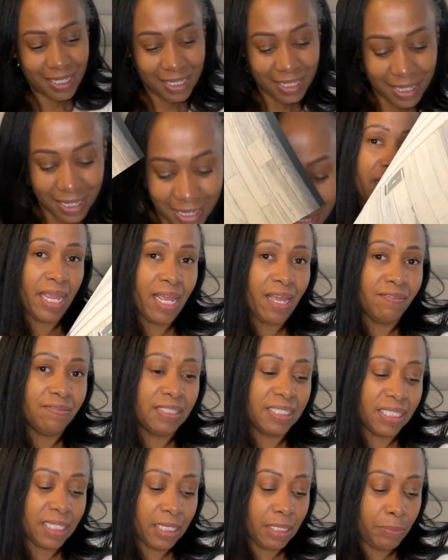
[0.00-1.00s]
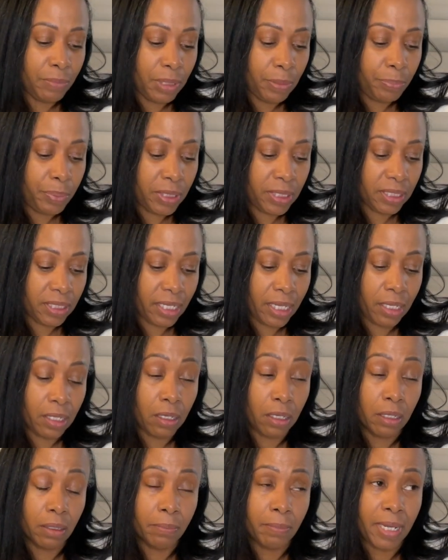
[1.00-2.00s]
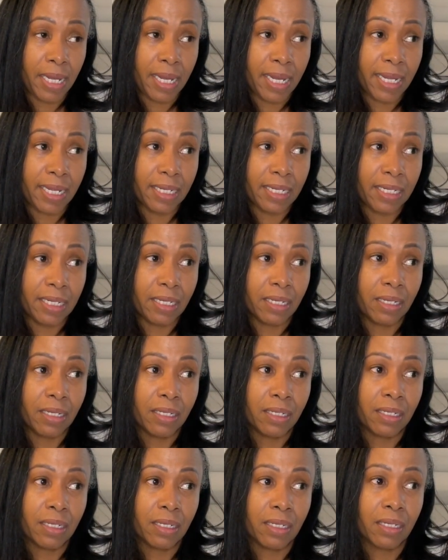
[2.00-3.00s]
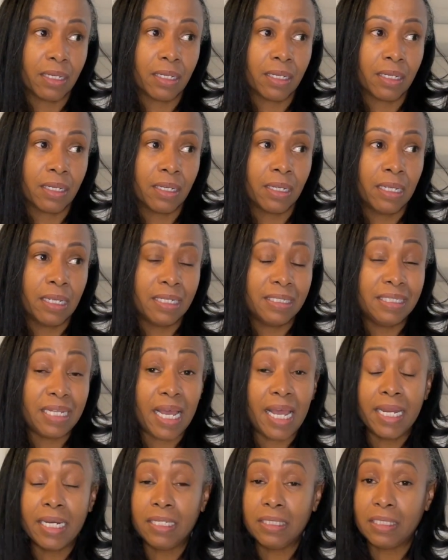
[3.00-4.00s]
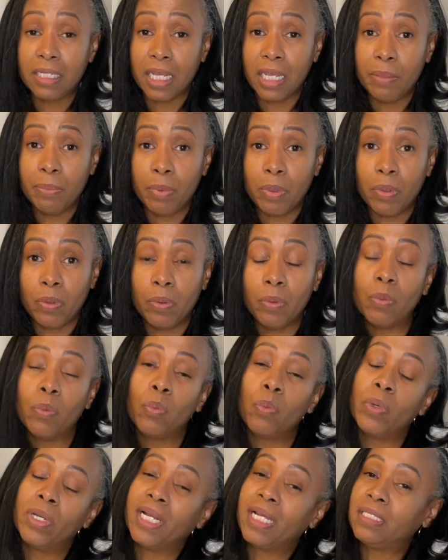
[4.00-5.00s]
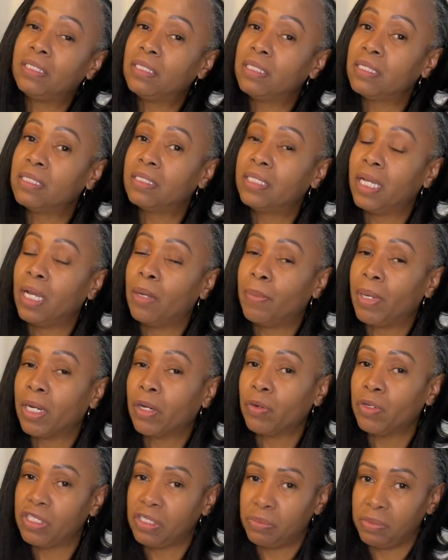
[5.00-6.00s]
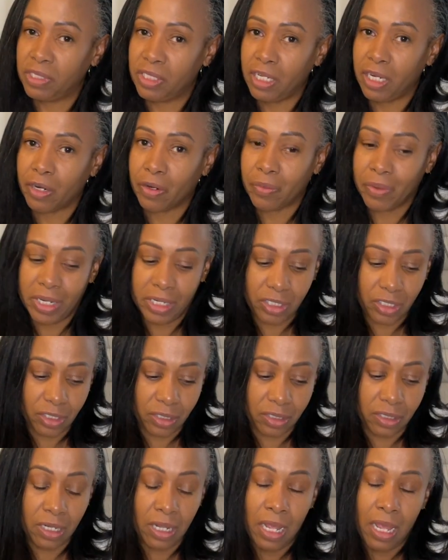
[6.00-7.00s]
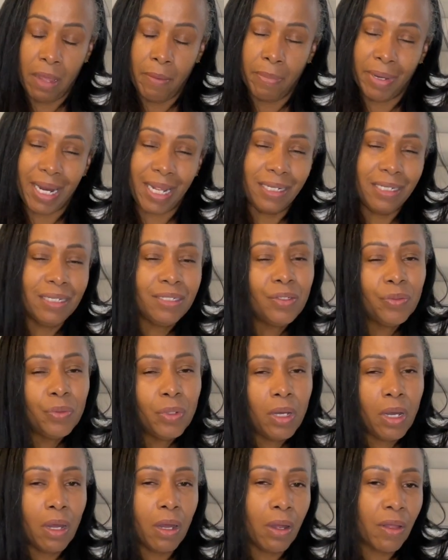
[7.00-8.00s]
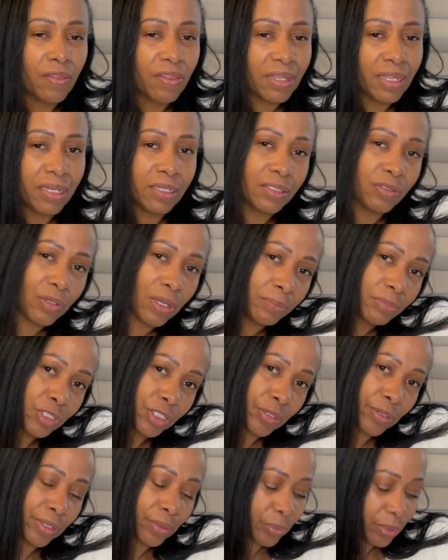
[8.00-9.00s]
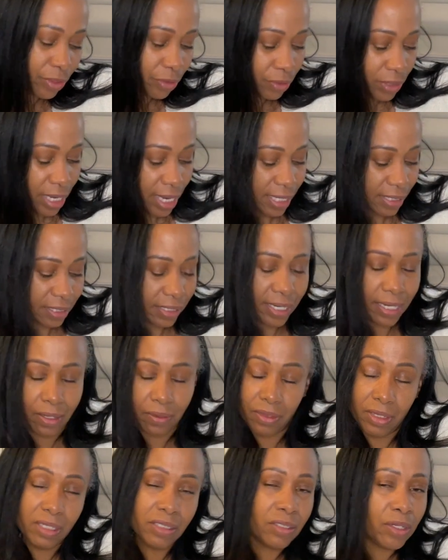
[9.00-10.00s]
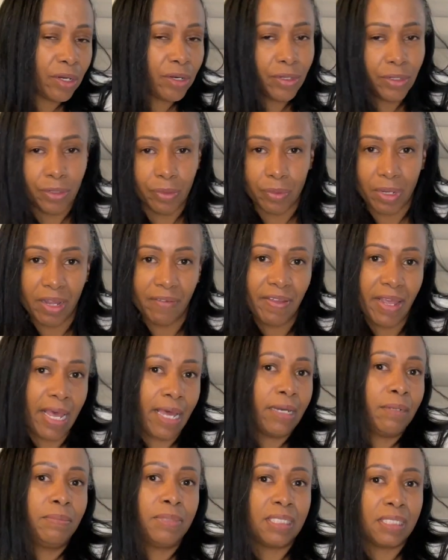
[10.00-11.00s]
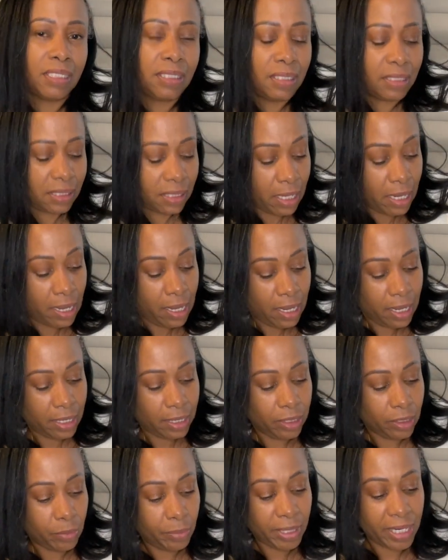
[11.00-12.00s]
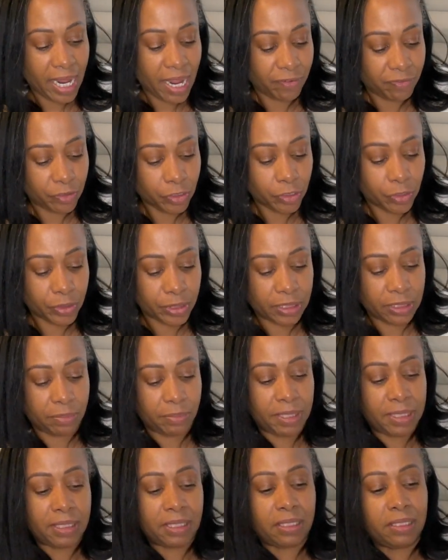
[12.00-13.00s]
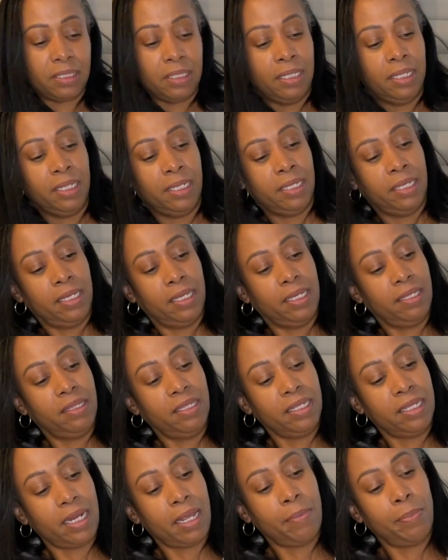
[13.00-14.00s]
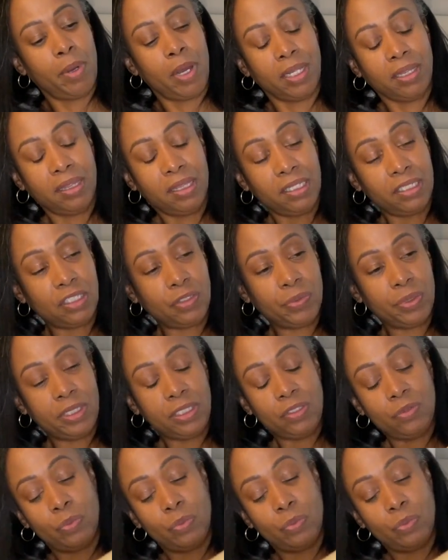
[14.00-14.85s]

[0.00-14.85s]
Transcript: You may have seen me put that on my dining table when I took down my Christmas decorations. But I didn't do a haul then, so I'm sharing it with you guys now. These aren't new. I've had them since a little bit after Christmas. And then I bought this one as